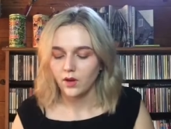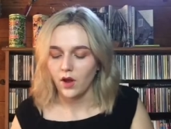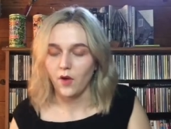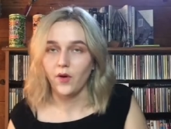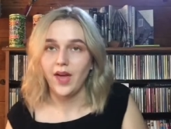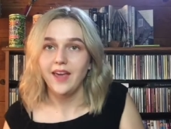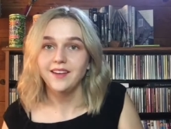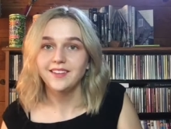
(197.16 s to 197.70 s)

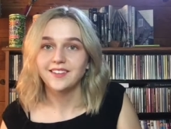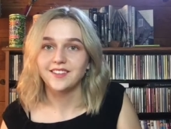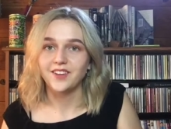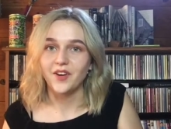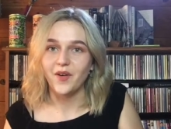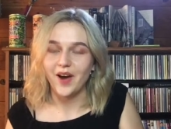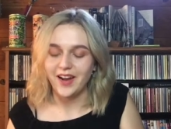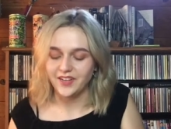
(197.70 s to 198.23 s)
Okay,
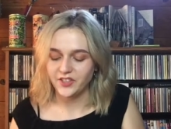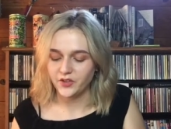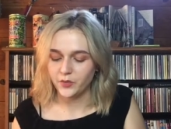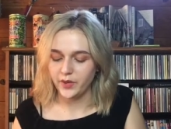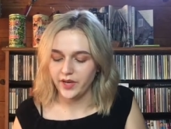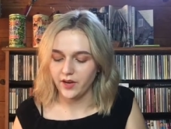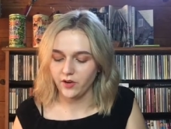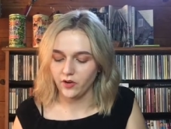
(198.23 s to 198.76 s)
so I just
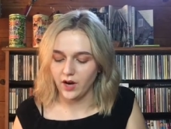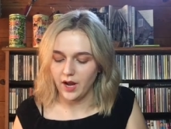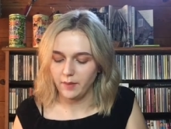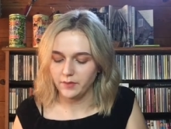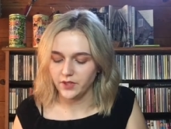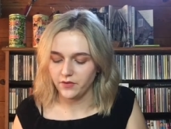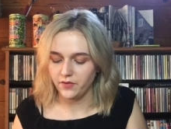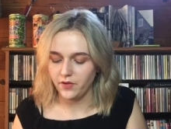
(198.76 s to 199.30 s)
went and
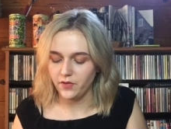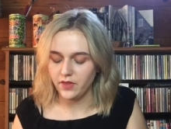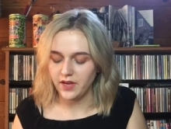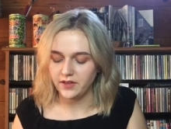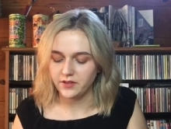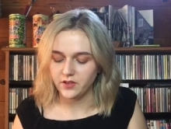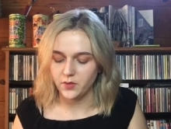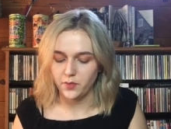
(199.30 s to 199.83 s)
grabbed a few
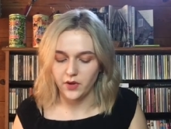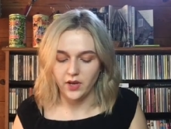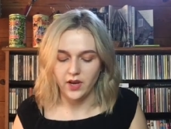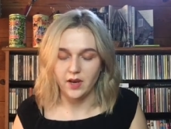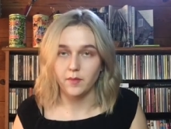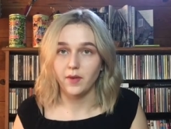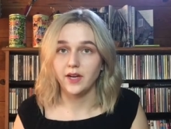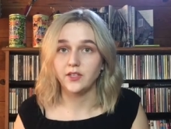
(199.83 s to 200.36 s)
things to put
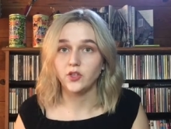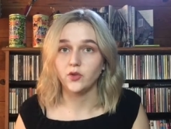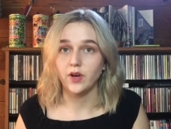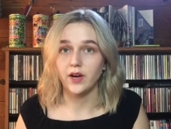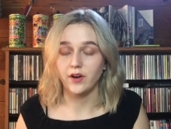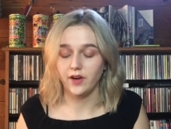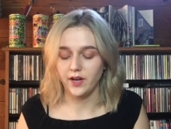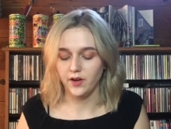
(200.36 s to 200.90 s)
in my
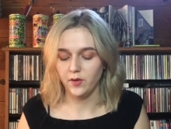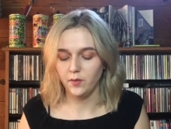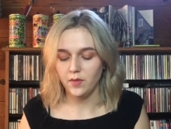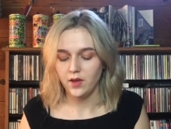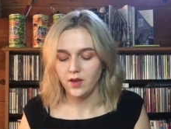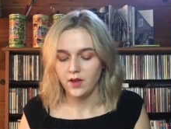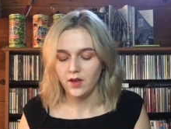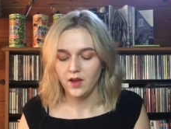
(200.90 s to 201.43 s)
terrarium.
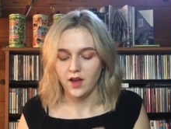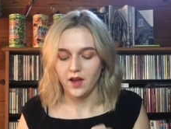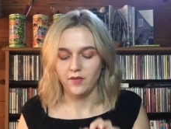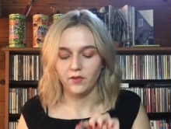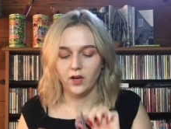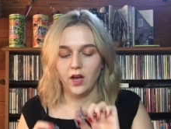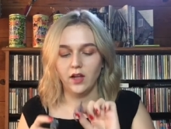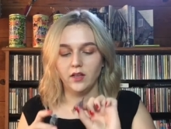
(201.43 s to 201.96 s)
I've
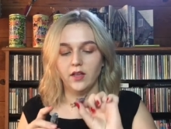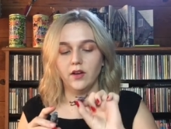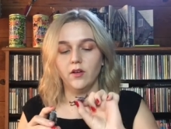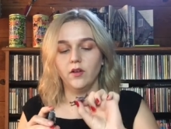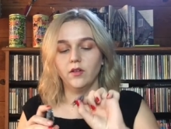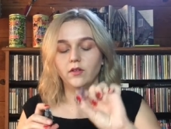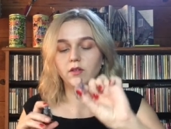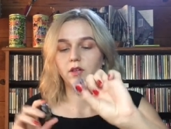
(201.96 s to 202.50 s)
got a
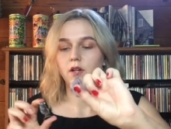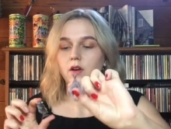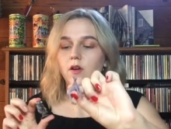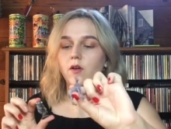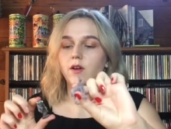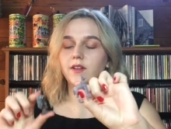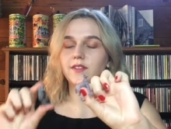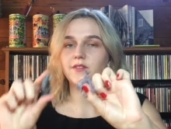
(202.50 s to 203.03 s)
little
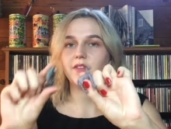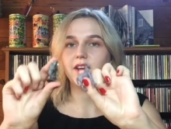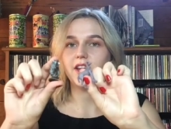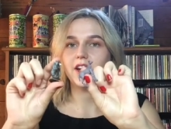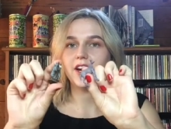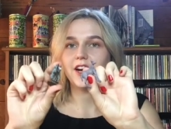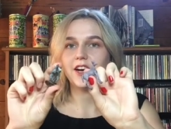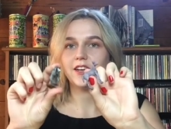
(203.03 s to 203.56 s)
horse
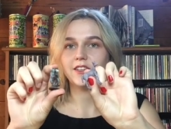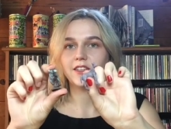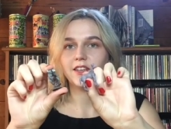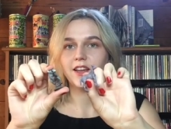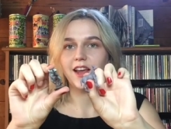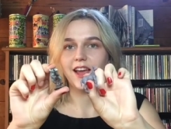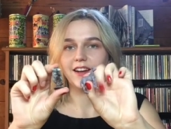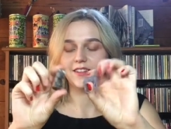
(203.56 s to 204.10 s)
figure
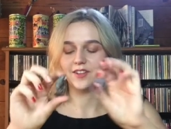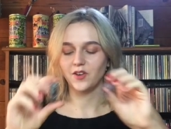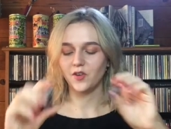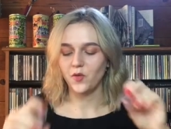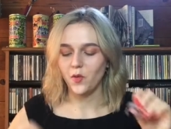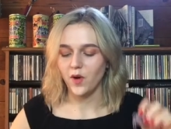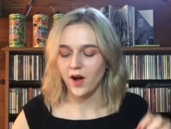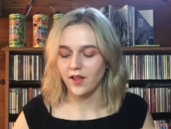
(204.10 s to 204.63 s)
and a little
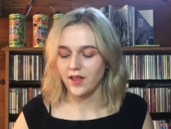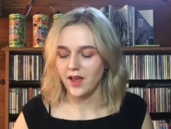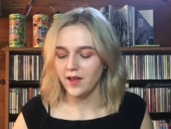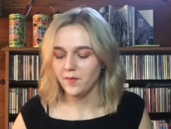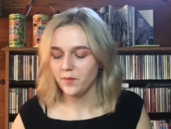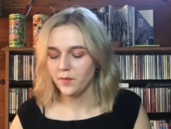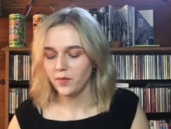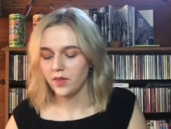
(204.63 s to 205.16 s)
koala.
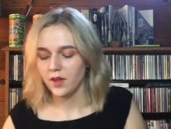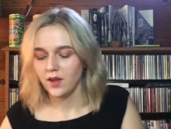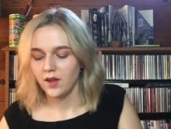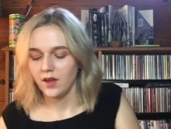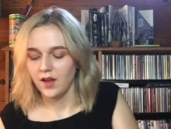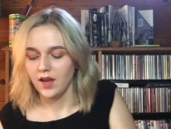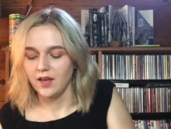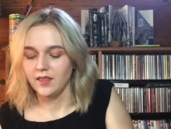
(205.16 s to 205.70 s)

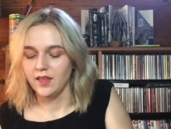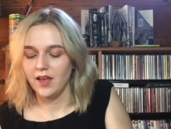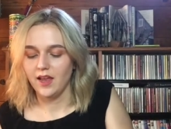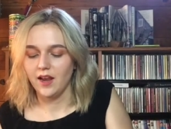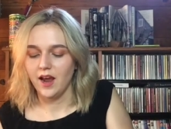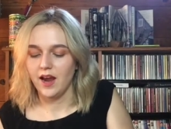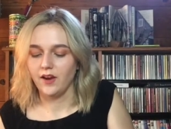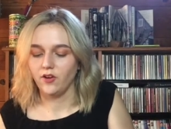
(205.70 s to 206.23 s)
And then
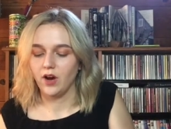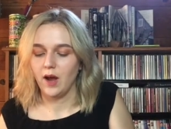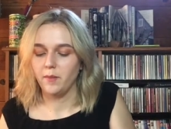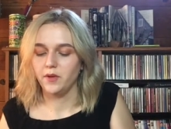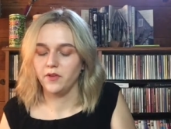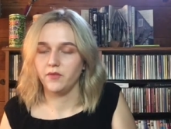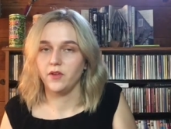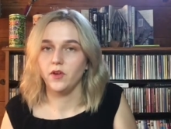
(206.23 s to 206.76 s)
I grabbed
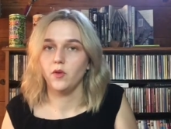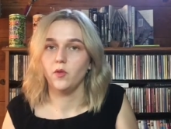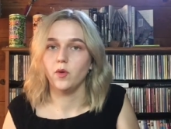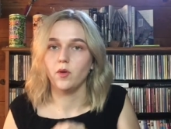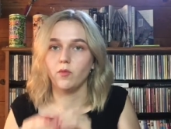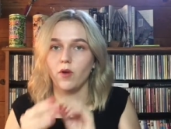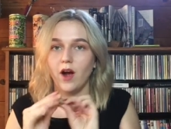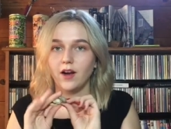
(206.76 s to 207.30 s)
a few
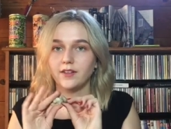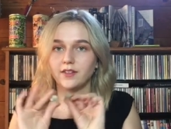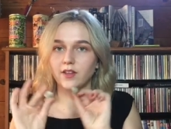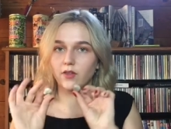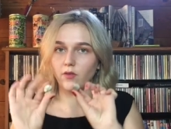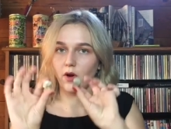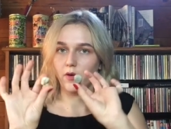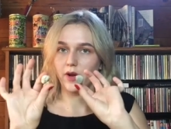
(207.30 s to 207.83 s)
rocks to
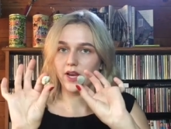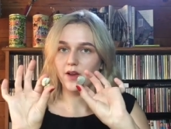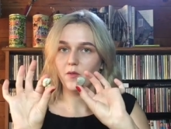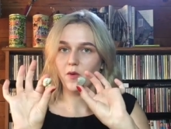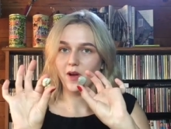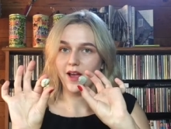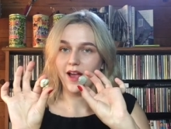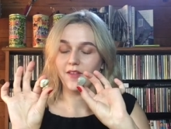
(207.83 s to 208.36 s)
throw in it
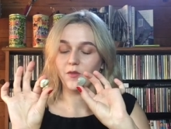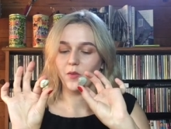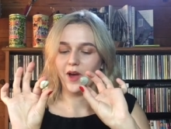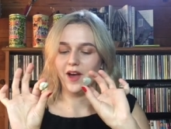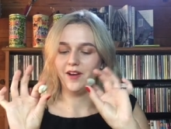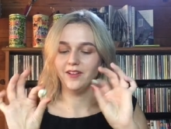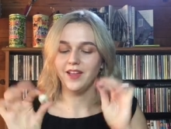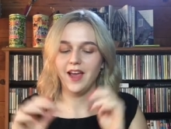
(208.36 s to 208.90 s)
as
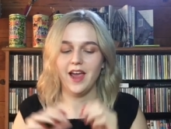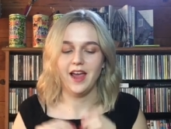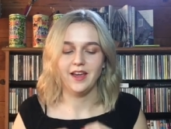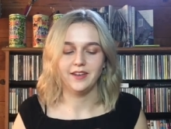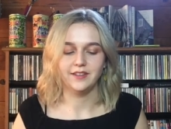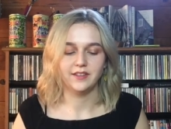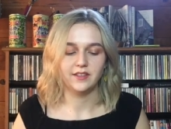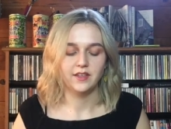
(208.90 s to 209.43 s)
well,
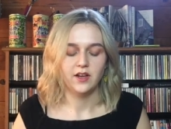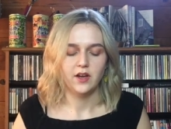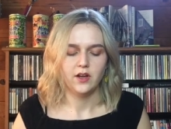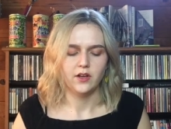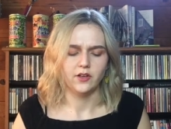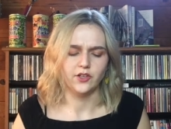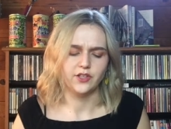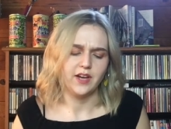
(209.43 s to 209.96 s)
and
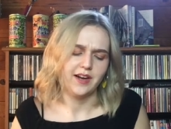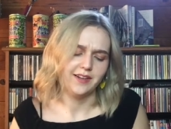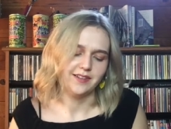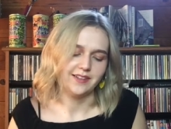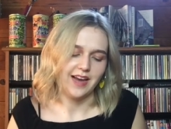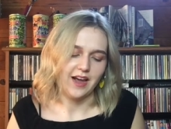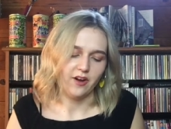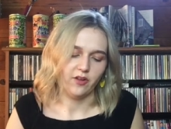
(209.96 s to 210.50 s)
you'll just kind of
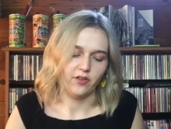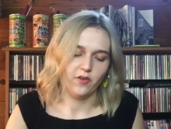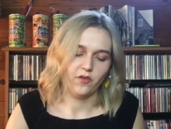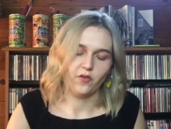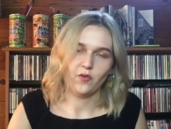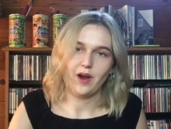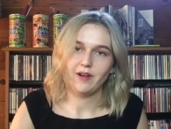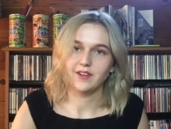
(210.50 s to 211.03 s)
scatter those
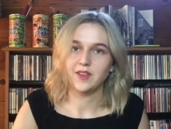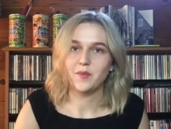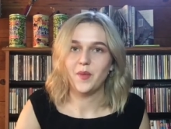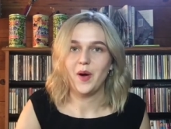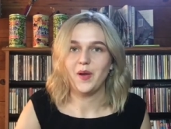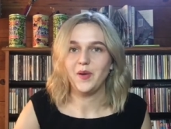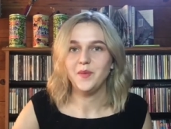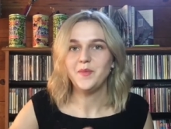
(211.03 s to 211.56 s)
around at the
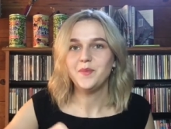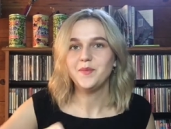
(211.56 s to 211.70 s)
bottom.